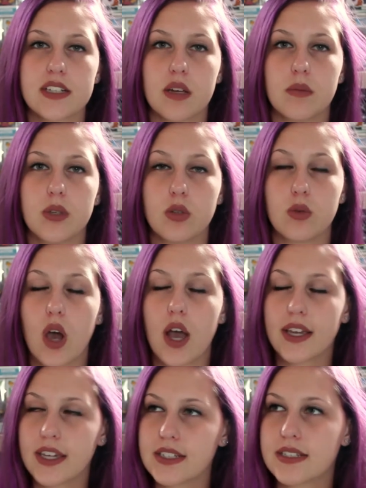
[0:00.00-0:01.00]
time you
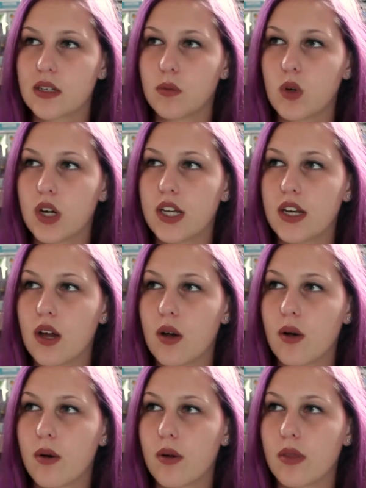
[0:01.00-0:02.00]
kissed someone.
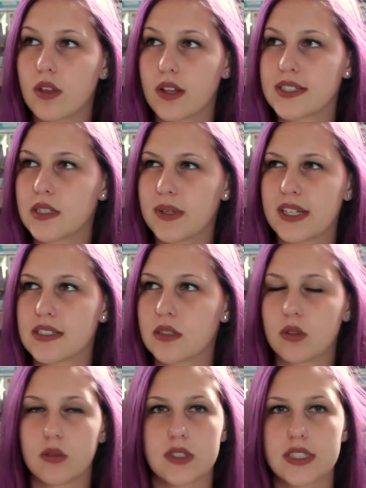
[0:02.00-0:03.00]
The last time I kissed
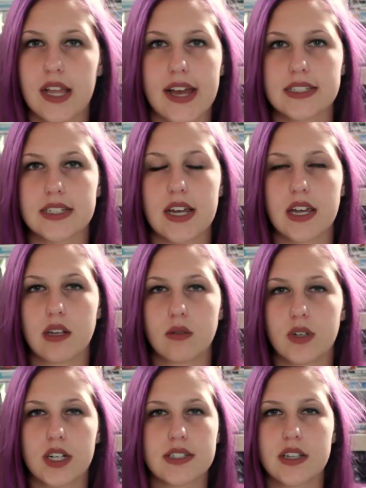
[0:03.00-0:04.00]
someone was last night
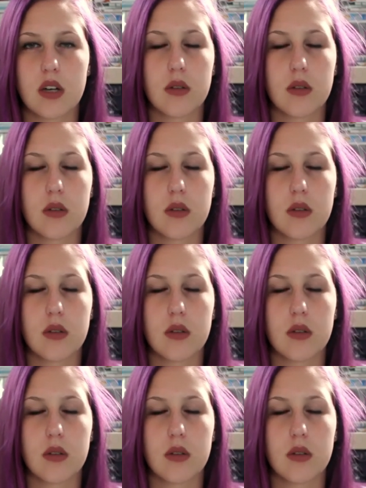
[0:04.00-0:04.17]
when I saw